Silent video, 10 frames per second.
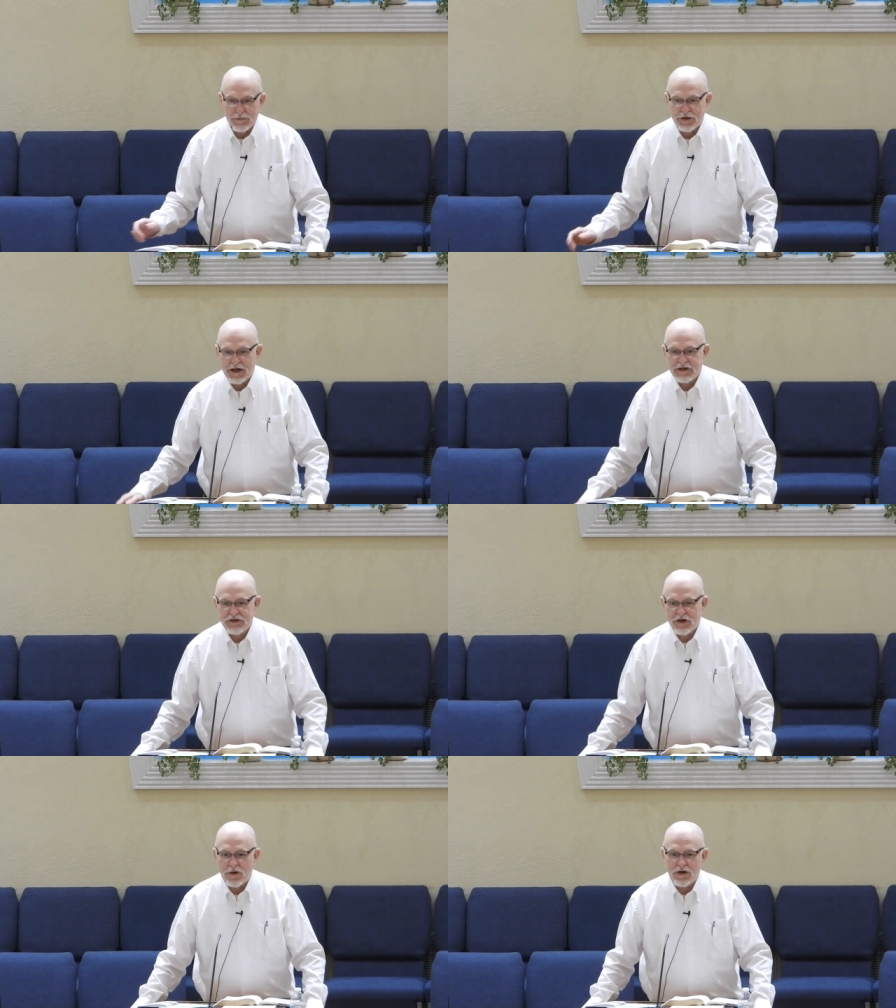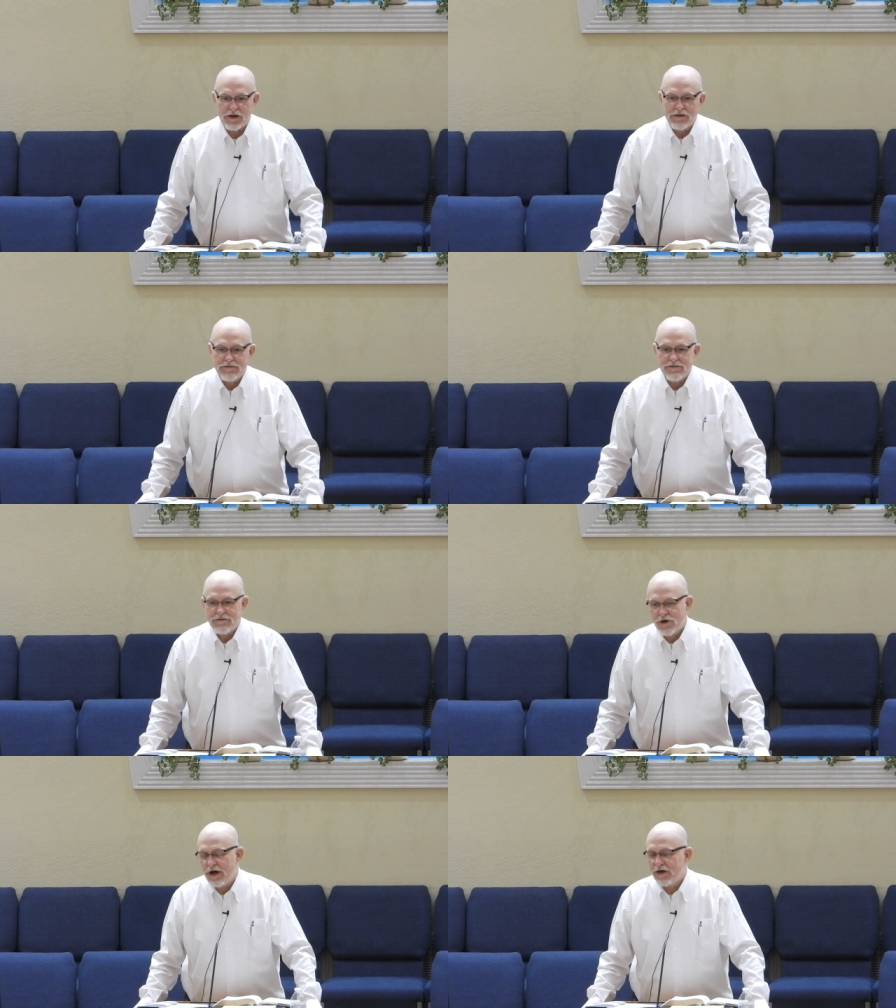But they started
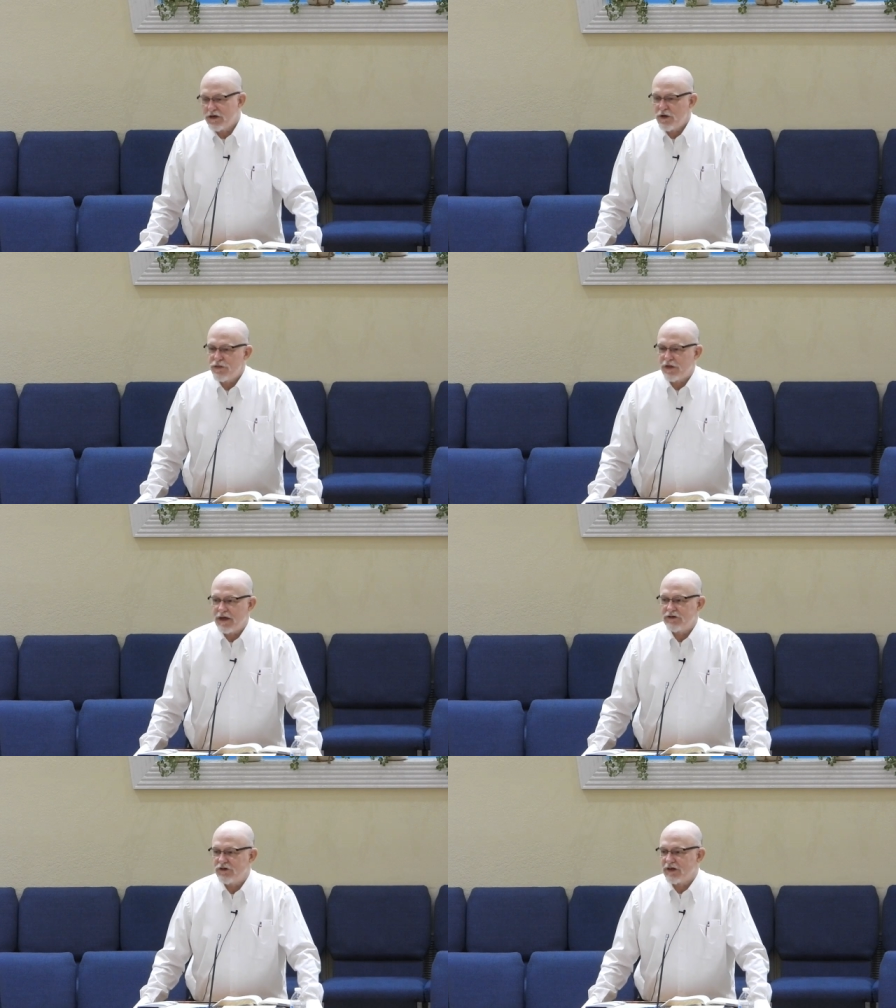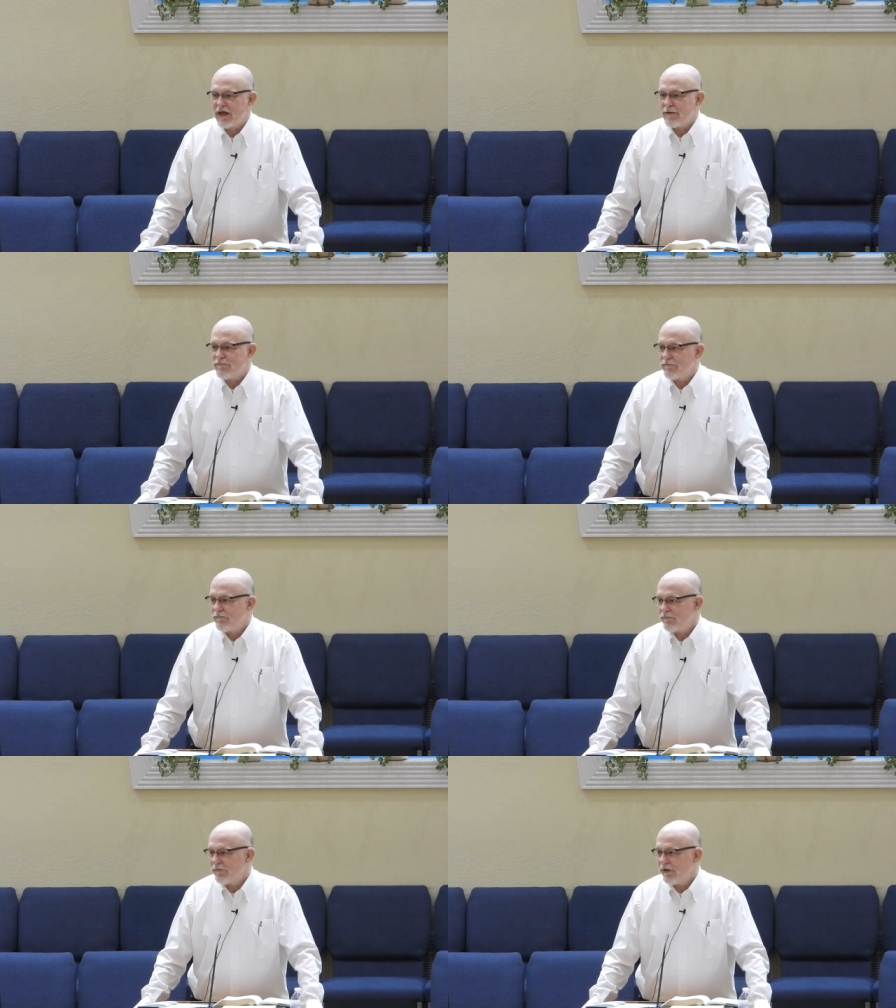trying to do things to keep
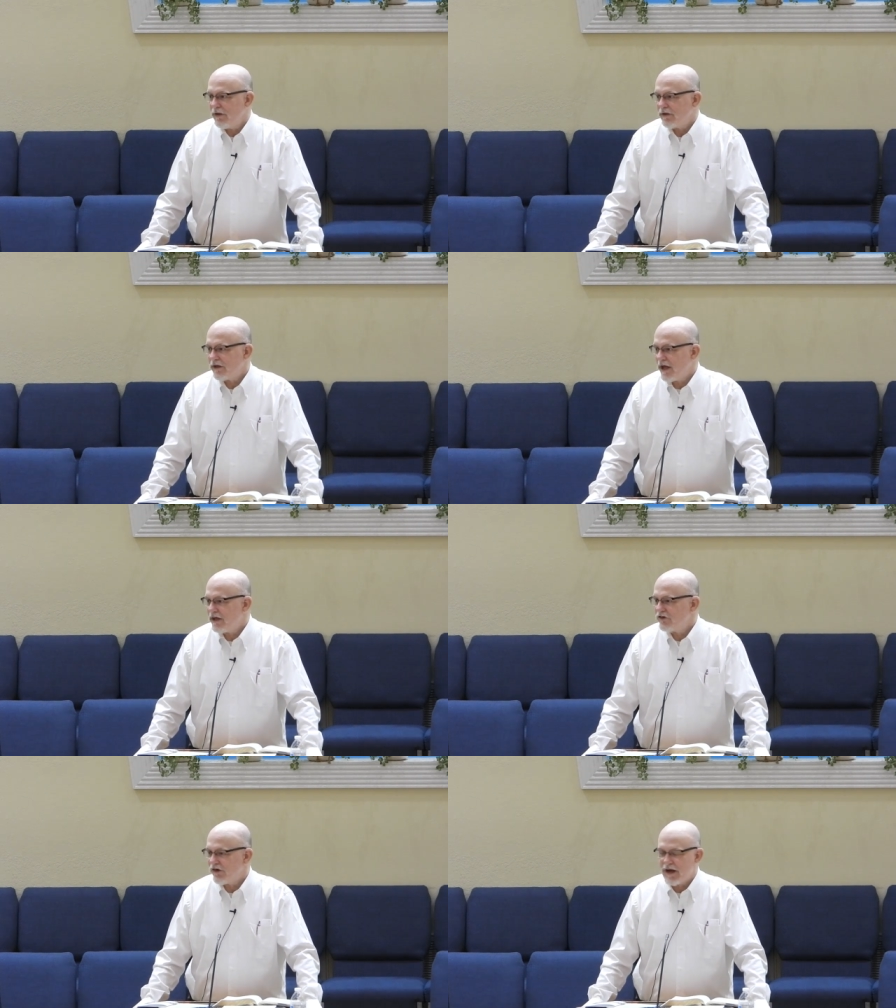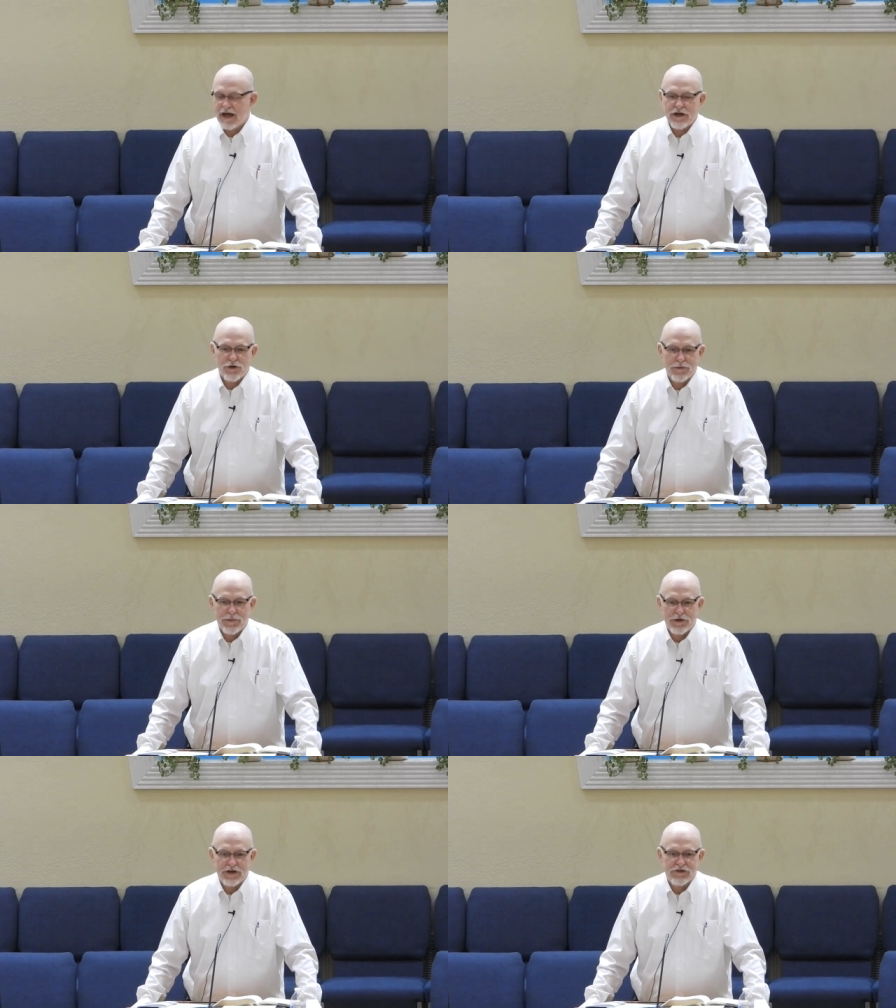the king
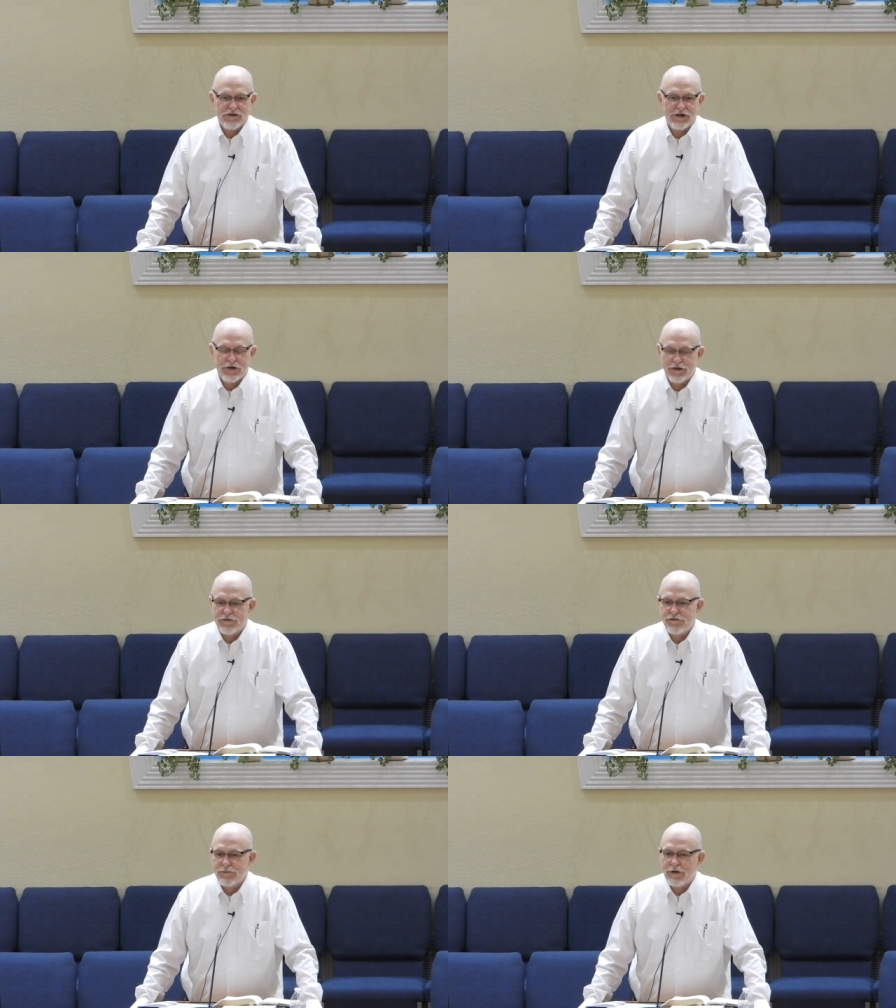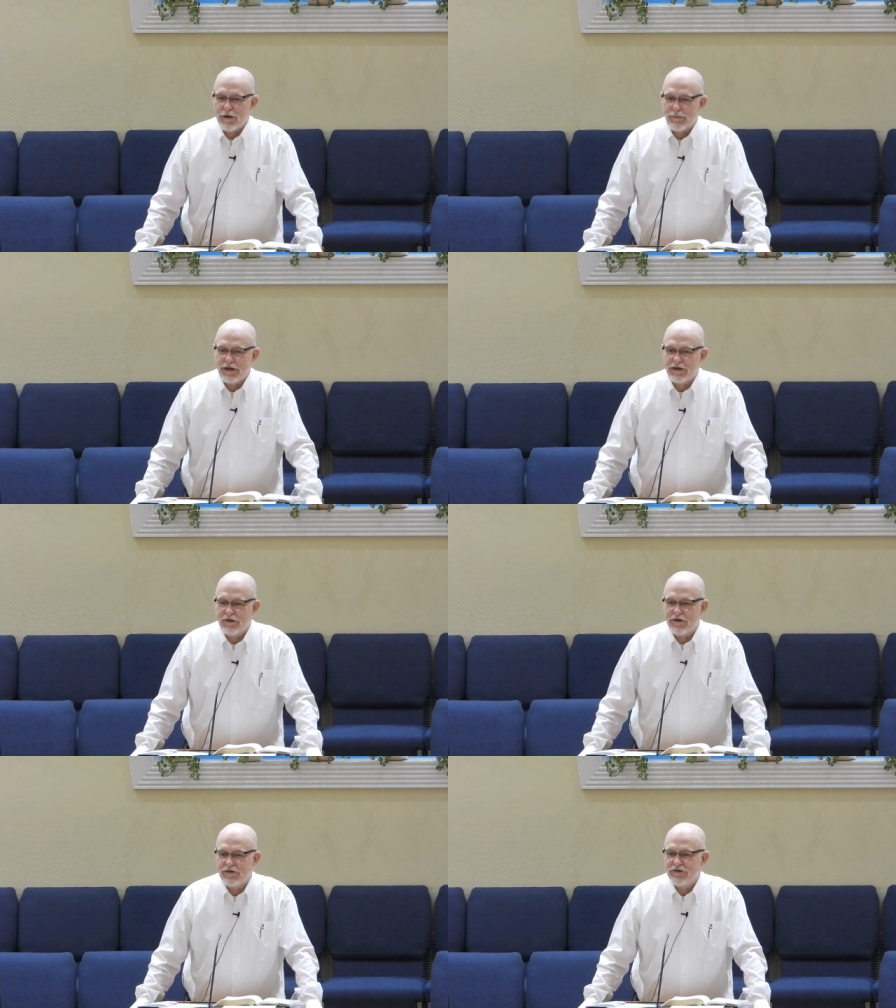Sennacherib and the Assyrians from coming
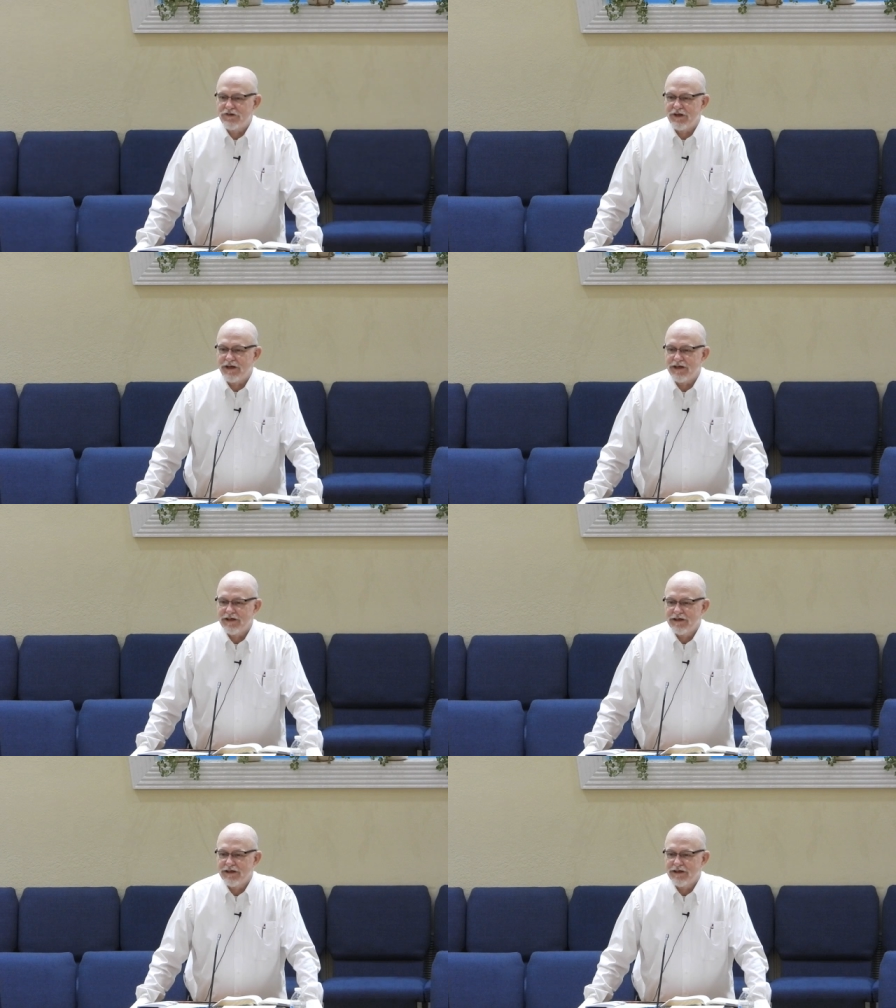into their city.